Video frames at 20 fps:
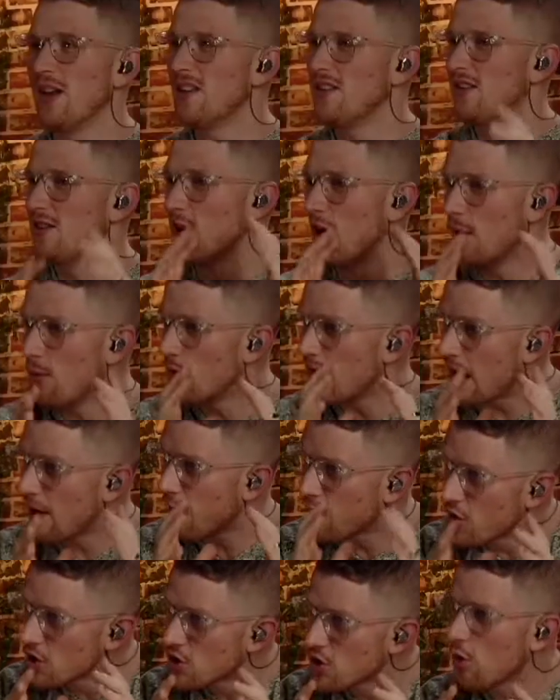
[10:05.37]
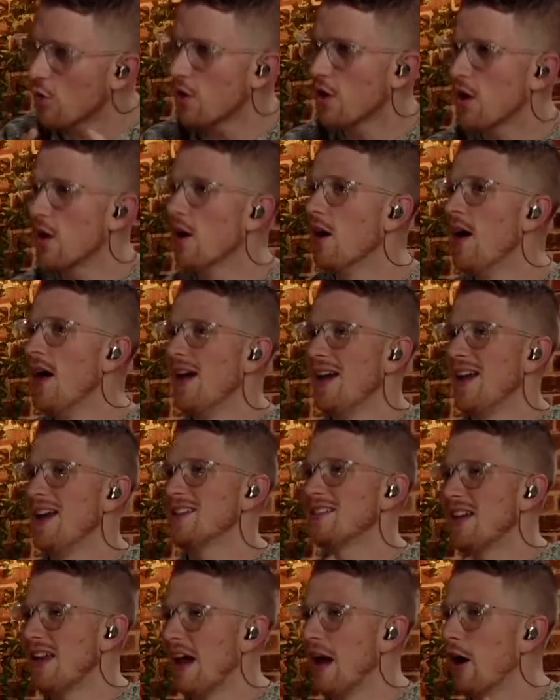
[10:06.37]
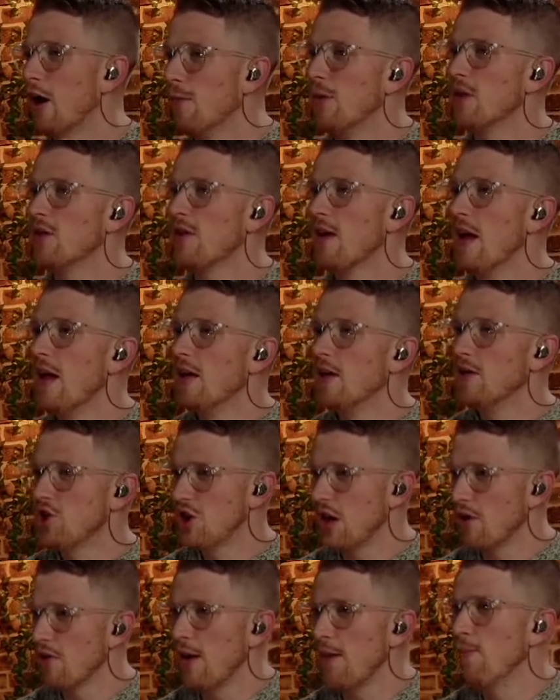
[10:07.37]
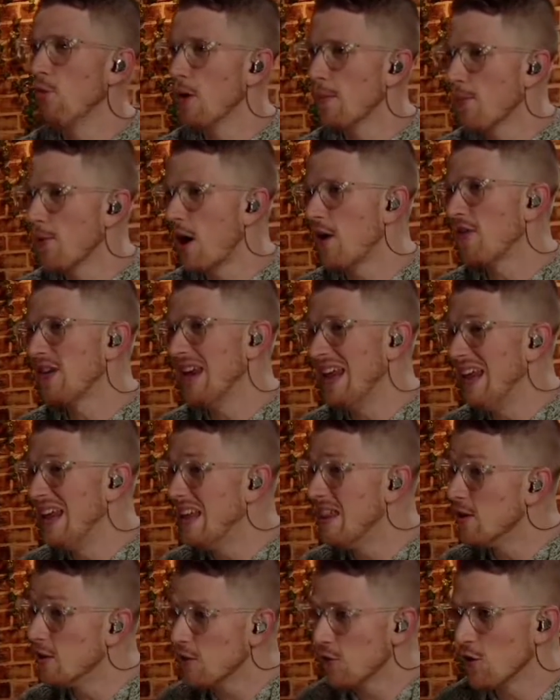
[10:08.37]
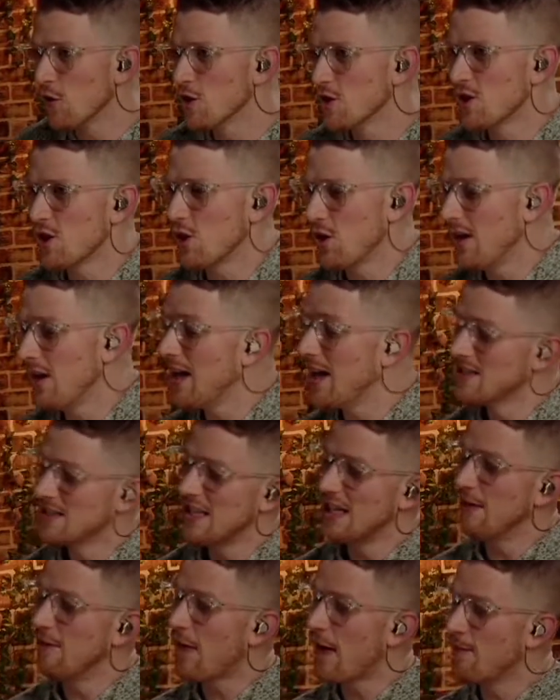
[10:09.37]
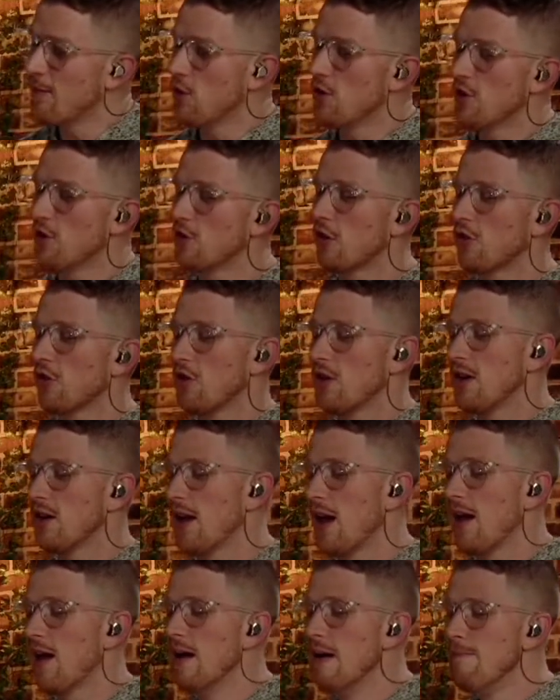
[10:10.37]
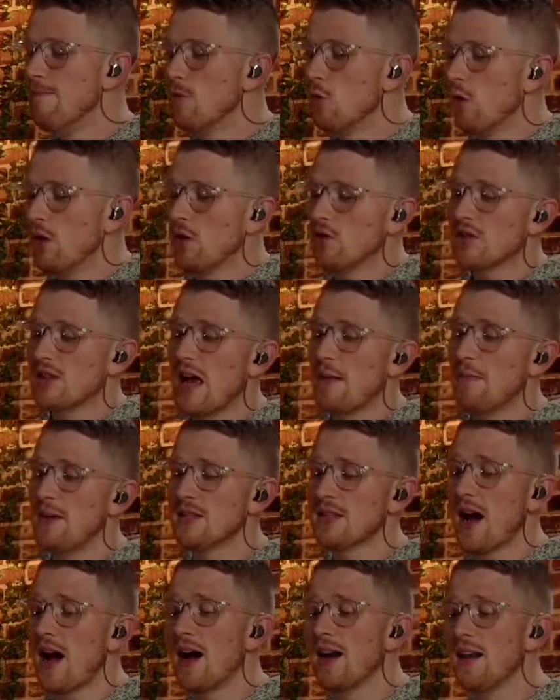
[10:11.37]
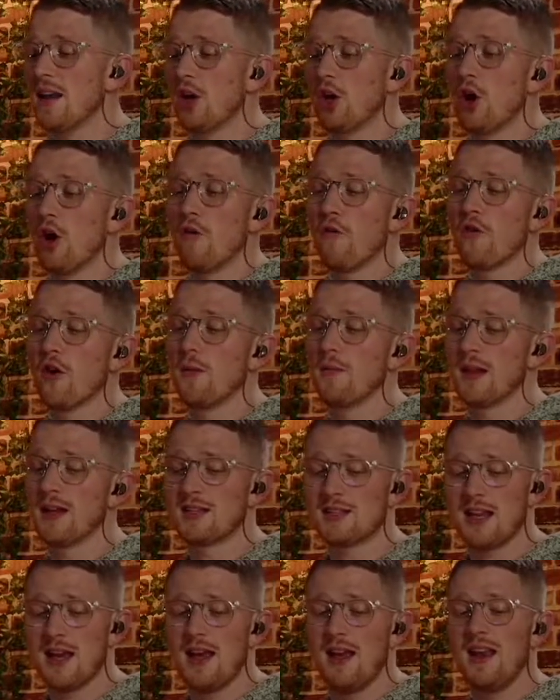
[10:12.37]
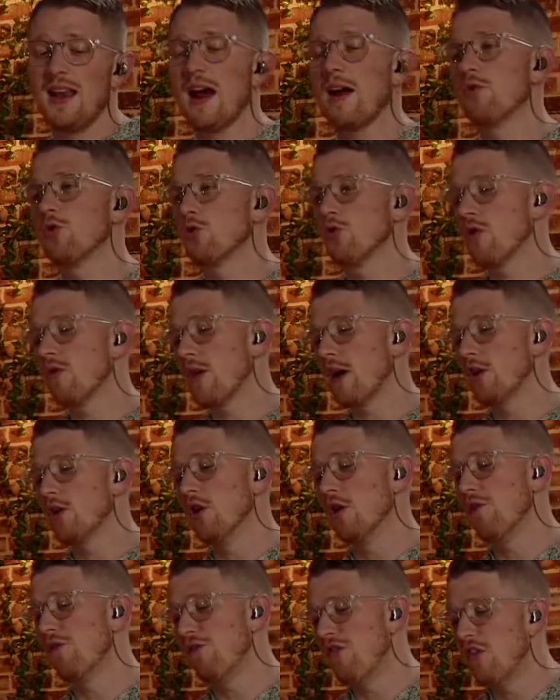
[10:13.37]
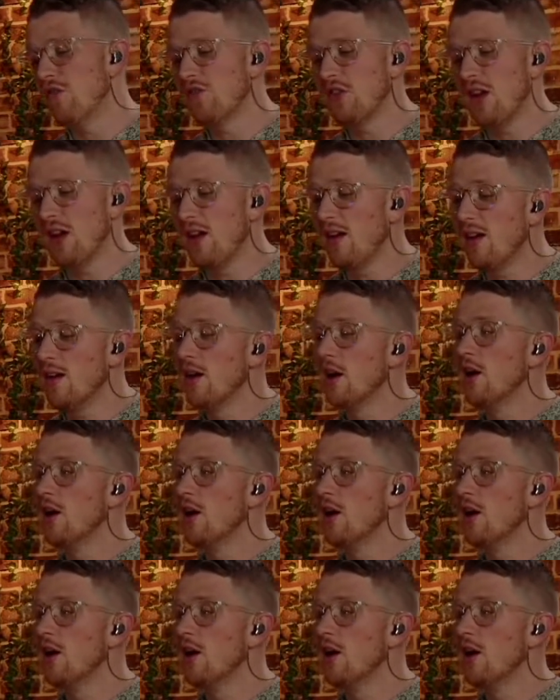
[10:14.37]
could double that first order, it's gonna help us generate more profit in the first 30 days if I'm using the 30 day windows. That means I need to go from, let's say, an average order value of 50